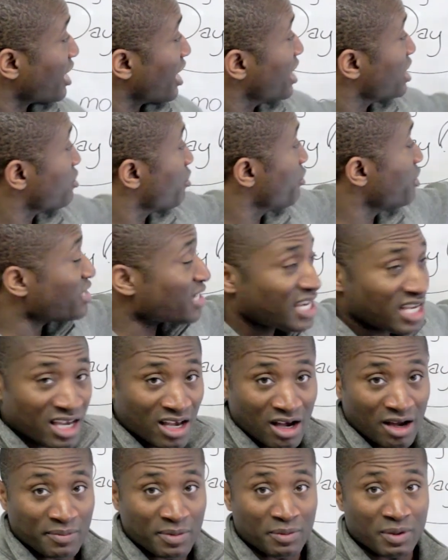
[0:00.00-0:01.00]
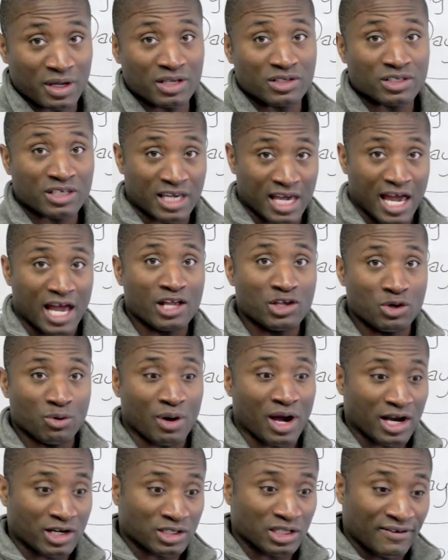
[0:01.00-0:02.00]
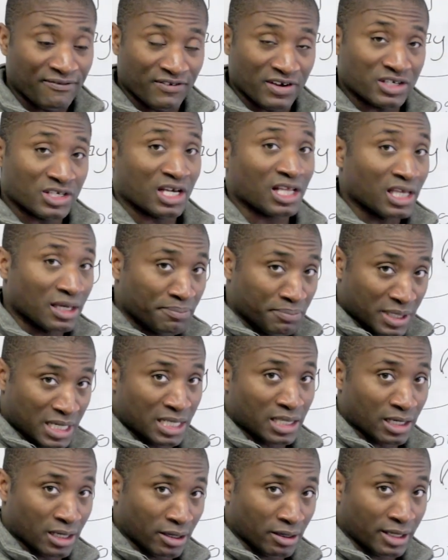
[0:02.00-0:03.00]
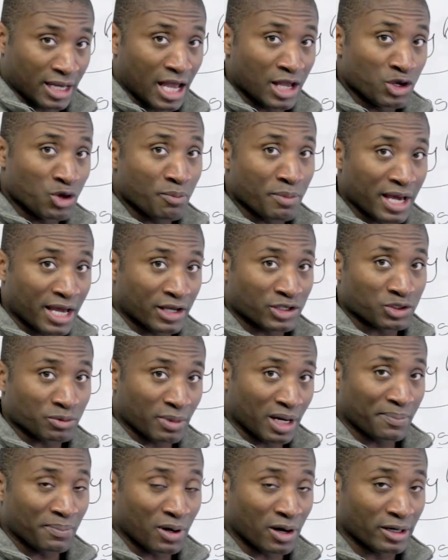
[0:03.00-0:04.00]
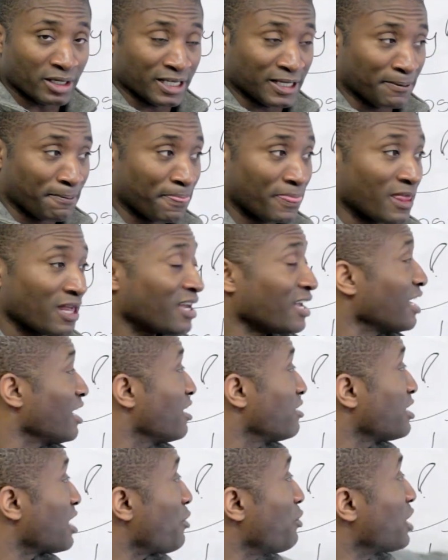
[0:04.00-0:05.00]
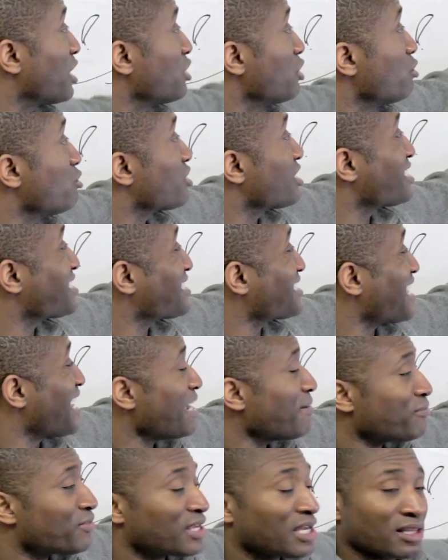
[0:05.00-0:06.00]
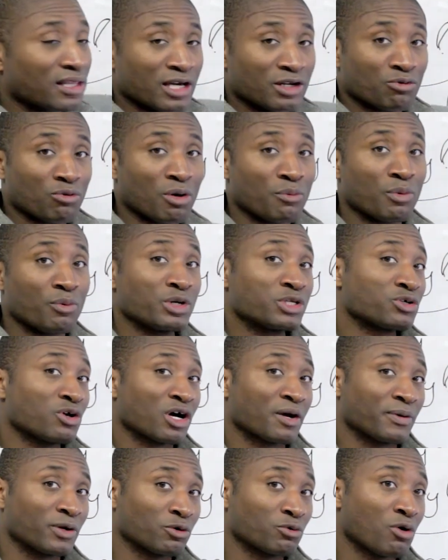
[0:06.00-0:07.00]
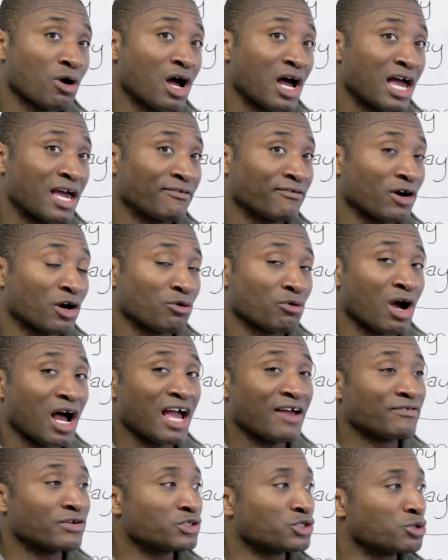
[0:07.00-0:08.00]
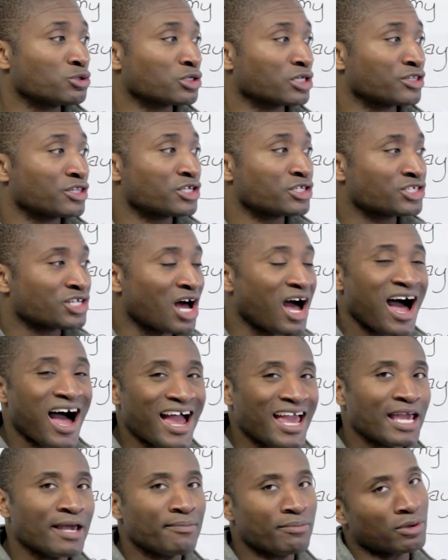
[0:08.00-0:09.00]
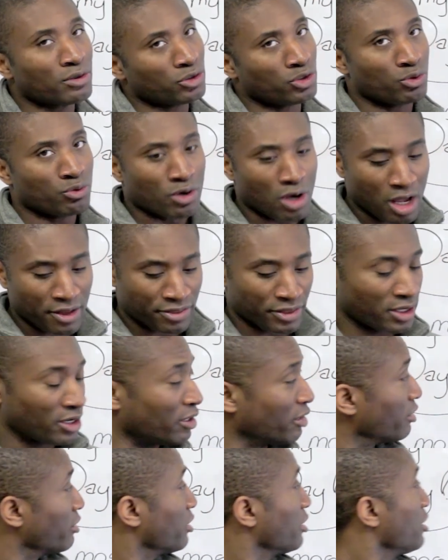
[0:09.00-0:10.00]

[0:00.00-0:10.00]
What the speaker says: case, when we say come, it means can you actually physically be there? Can you make it to my party? Now we can use the same thing later on when we talk about arrive. Arrive is usually the time you got there.